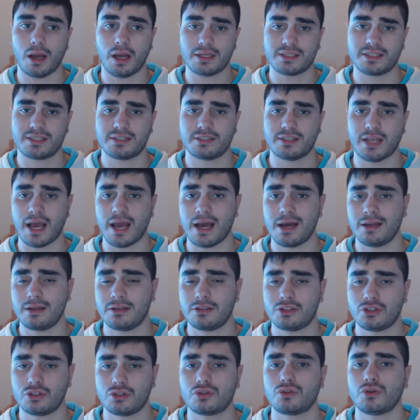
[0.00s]
a
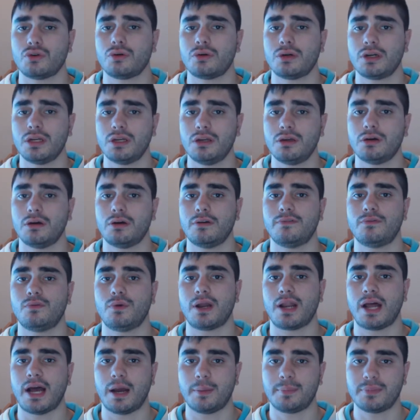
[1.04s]
sad story of
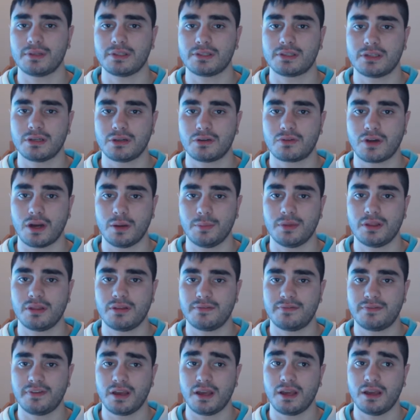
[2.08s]
what happens to Gremmy
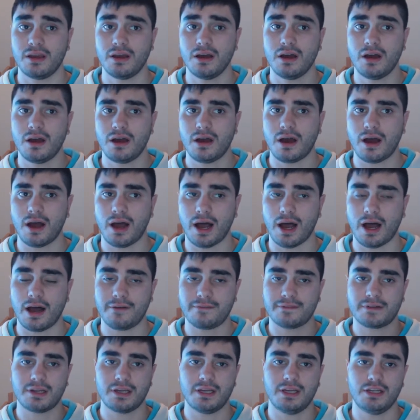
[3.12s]
the V
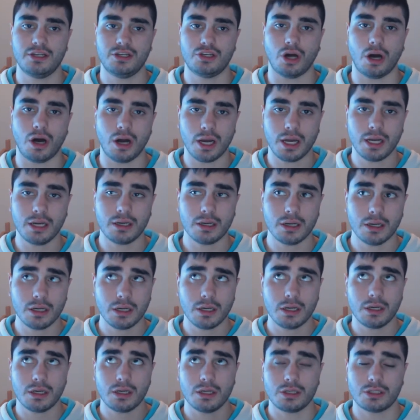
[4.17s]
after he died.
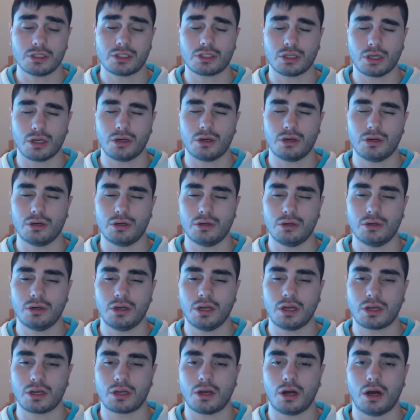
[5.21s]
So
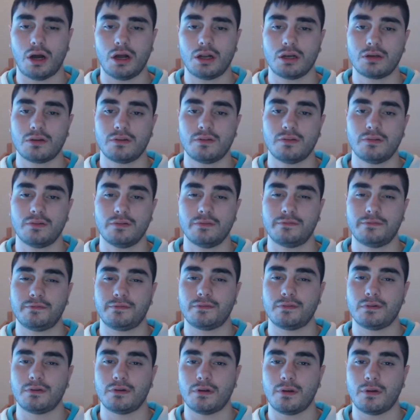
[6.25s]
it kind of
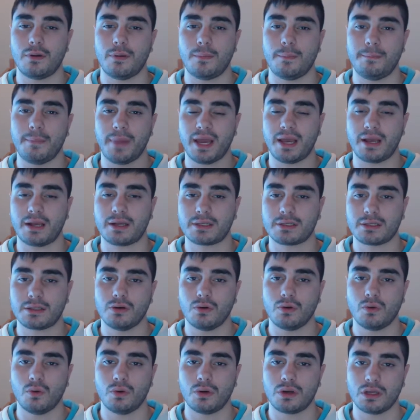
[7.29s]
makes
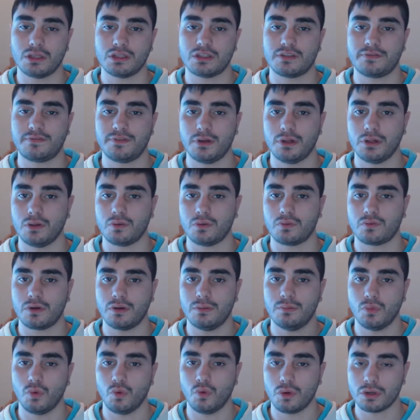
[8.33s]
the audience feel
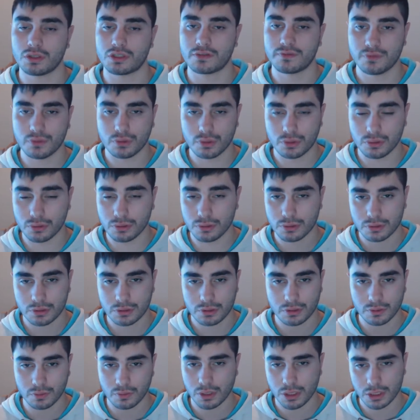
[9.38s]
remorseful
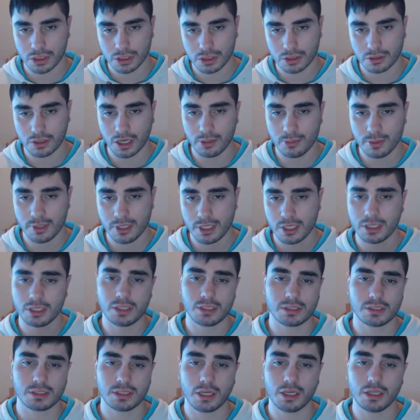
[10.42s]
towards Gremmy in
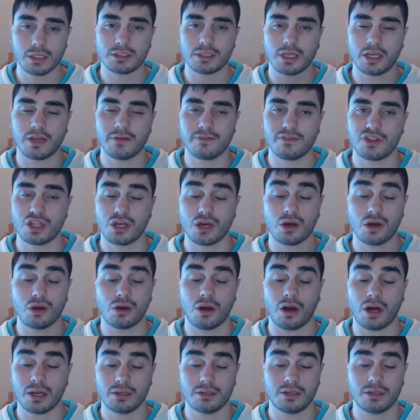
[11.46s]
a sense, even though
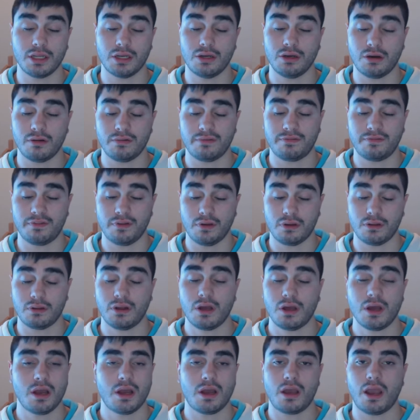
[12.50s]
I did not
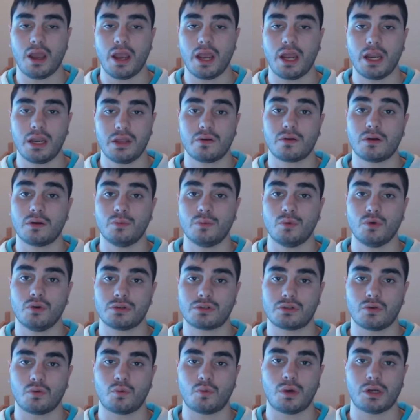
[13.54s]
feel any
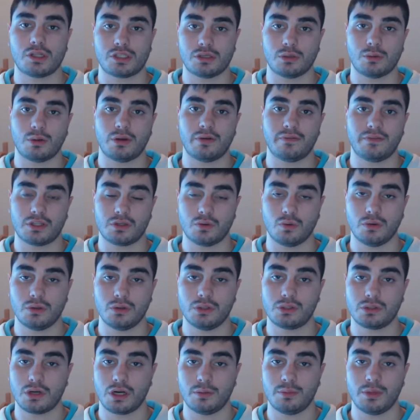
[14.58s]
remorse whatsoever
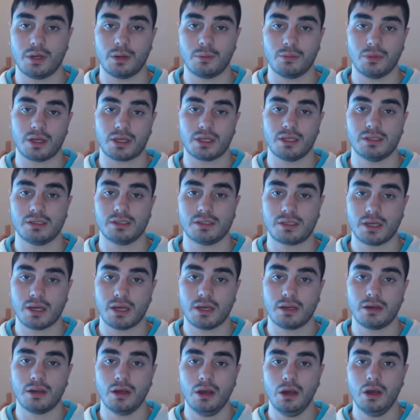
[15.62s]
towards Gremmy. I'm like, he's
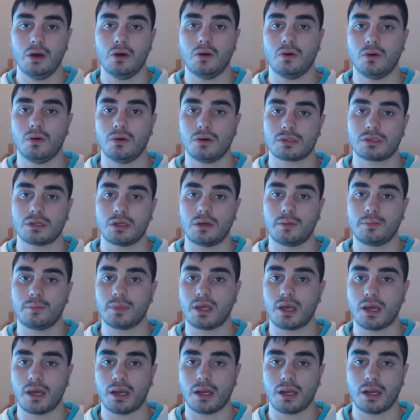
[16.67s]
dead, awesome,
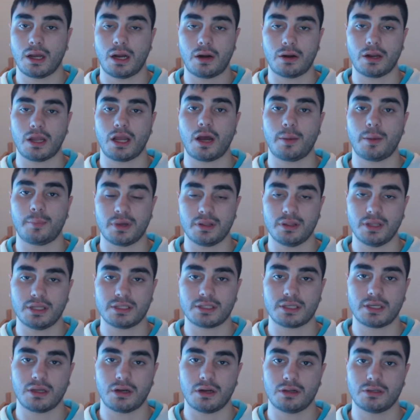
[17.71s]
yay, hurry up and
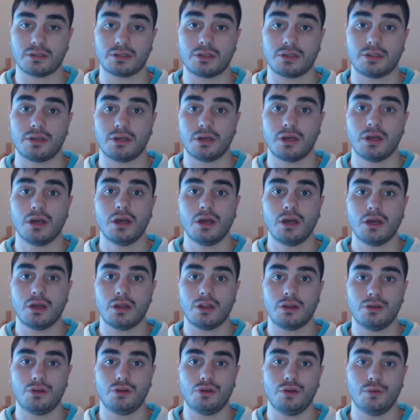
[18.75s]
let's get on to the
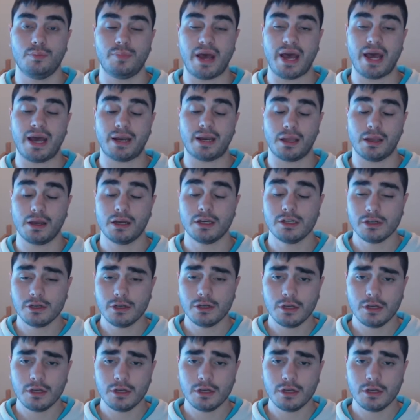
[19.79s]
new baddie.